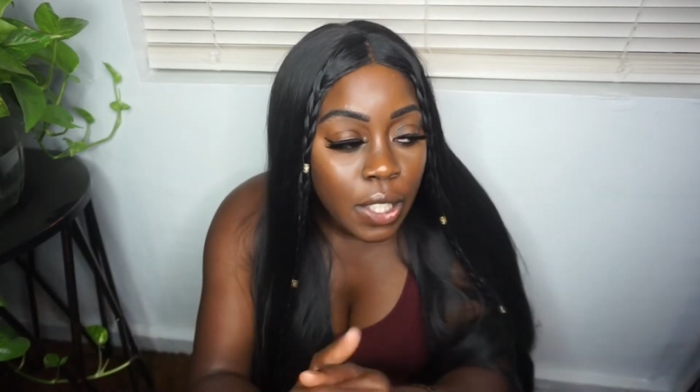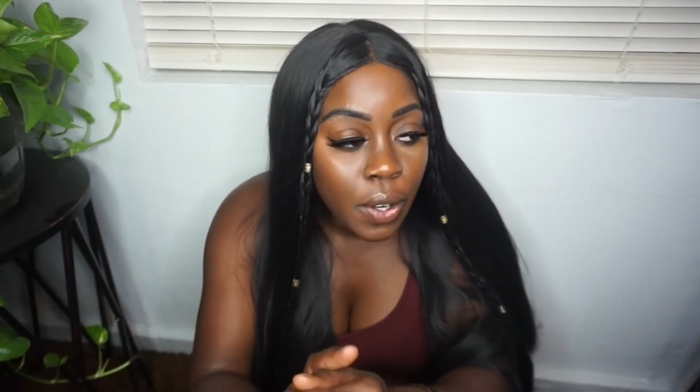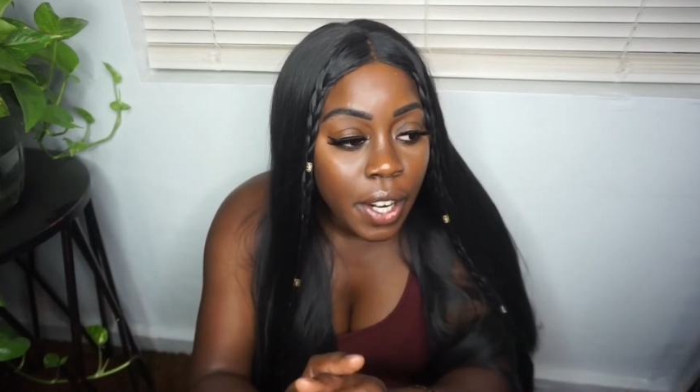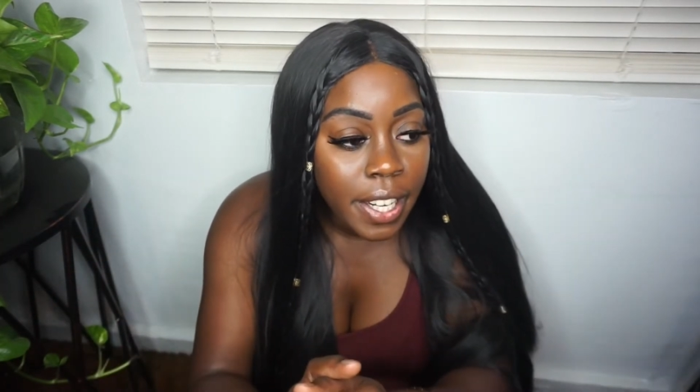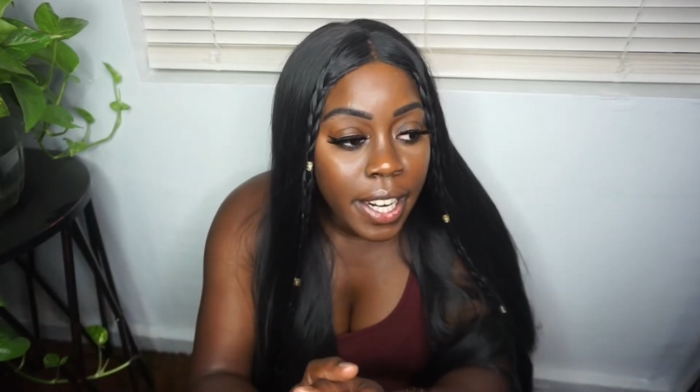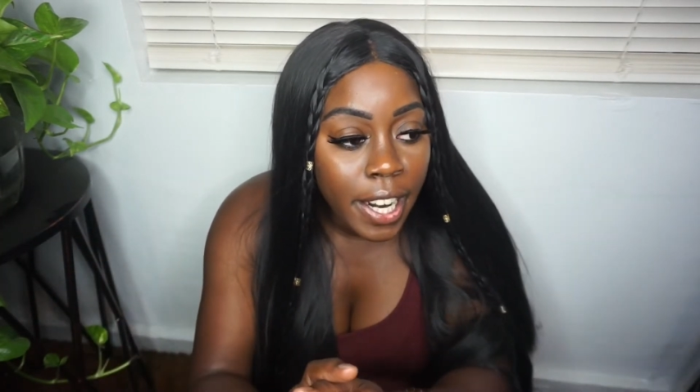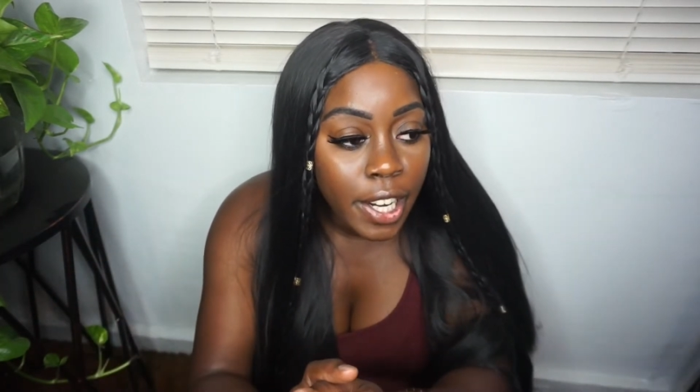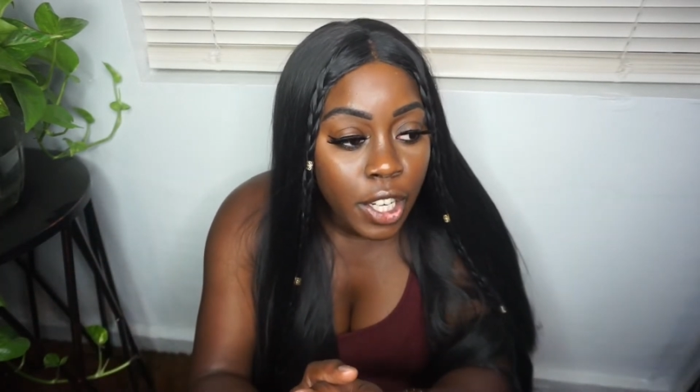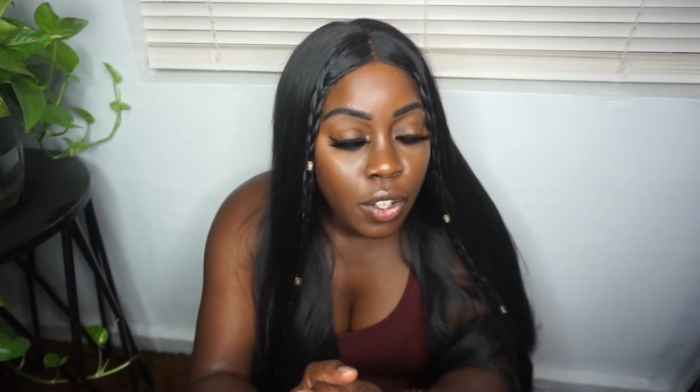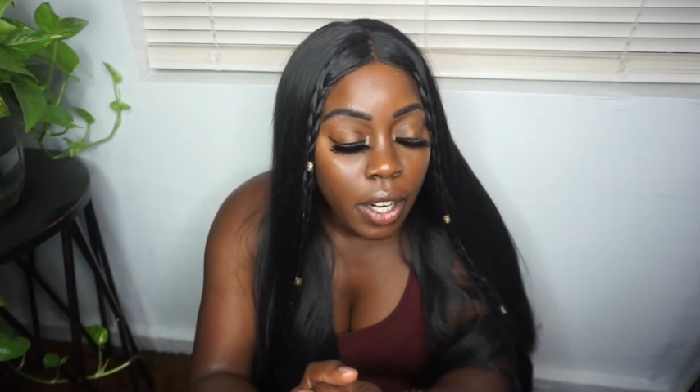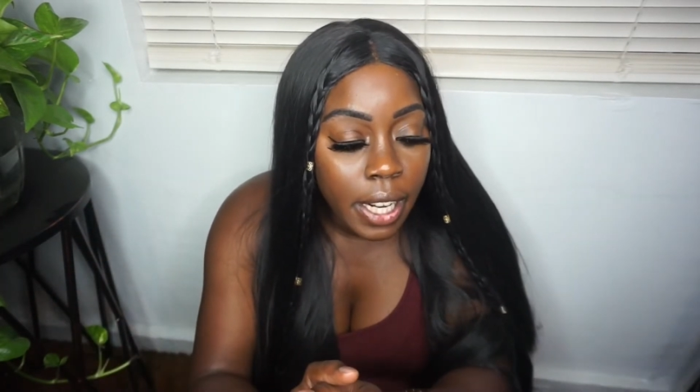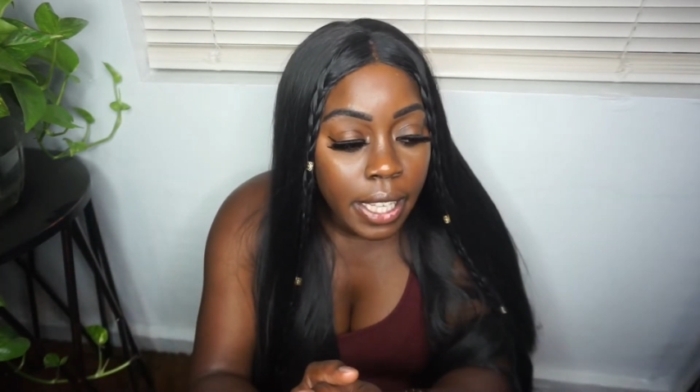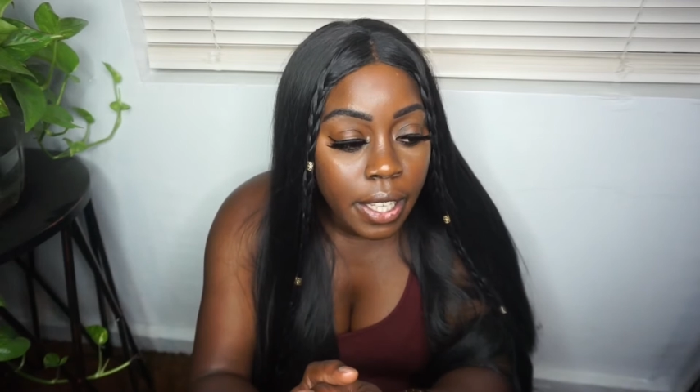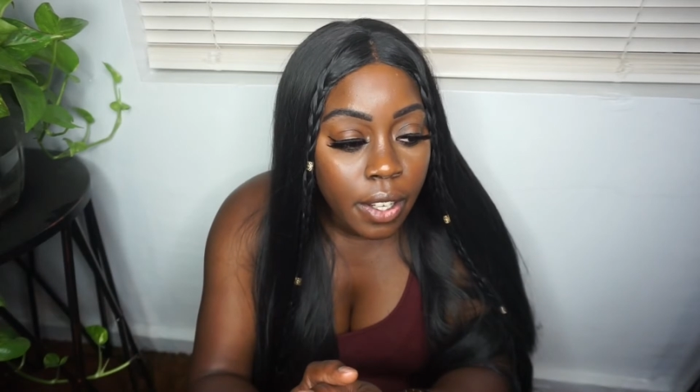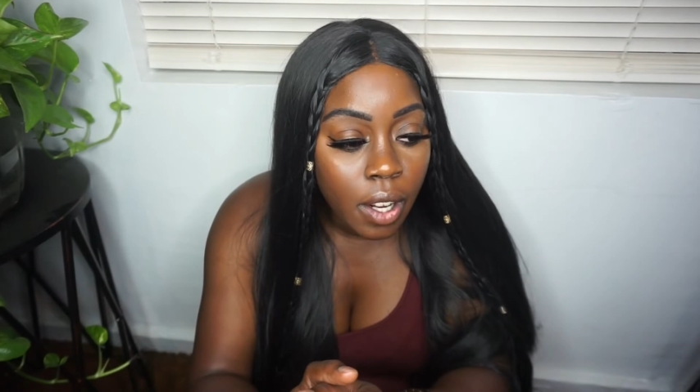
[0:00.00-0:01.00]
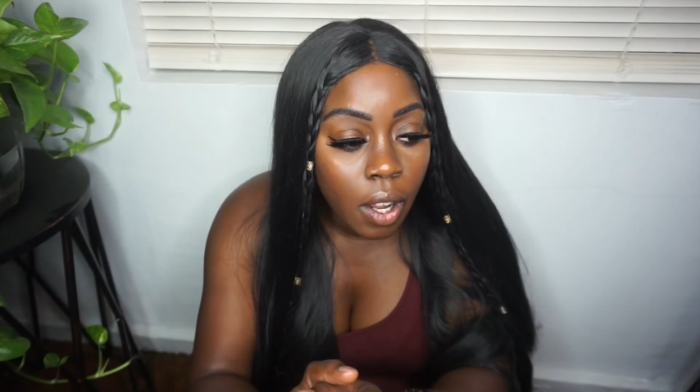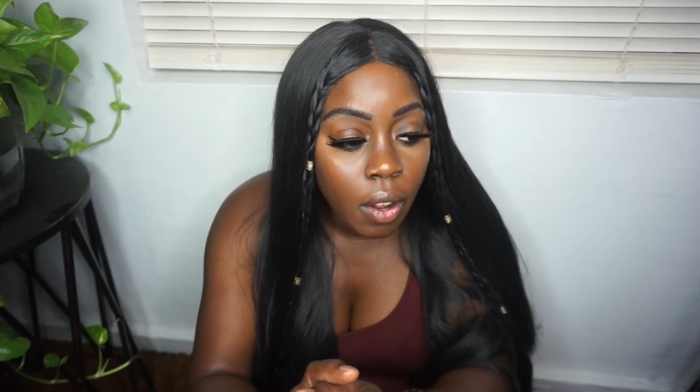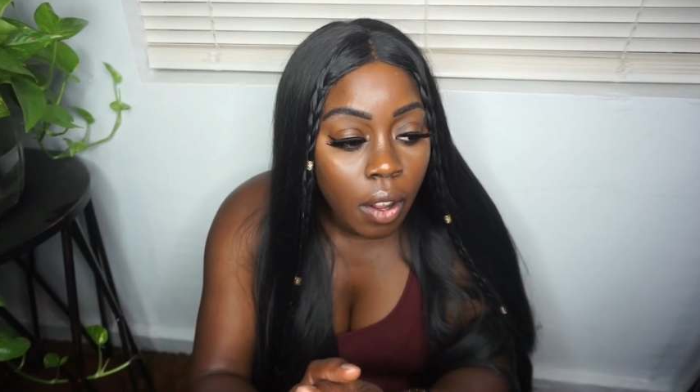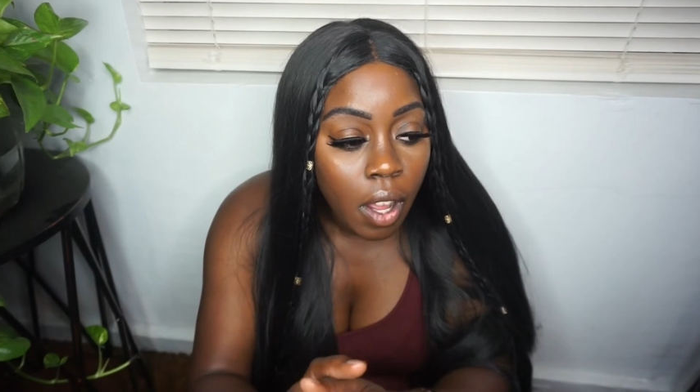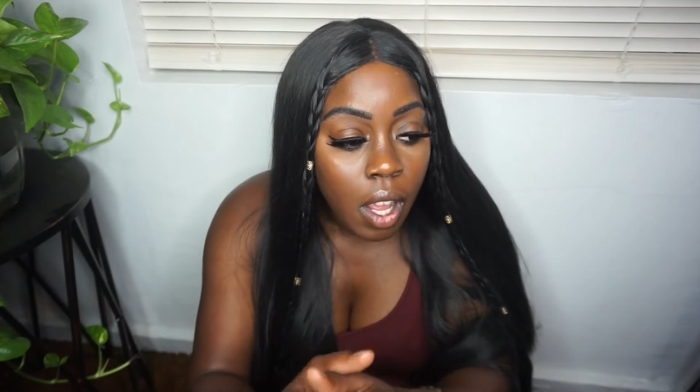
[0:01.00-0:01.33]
or now you're trying to, you know,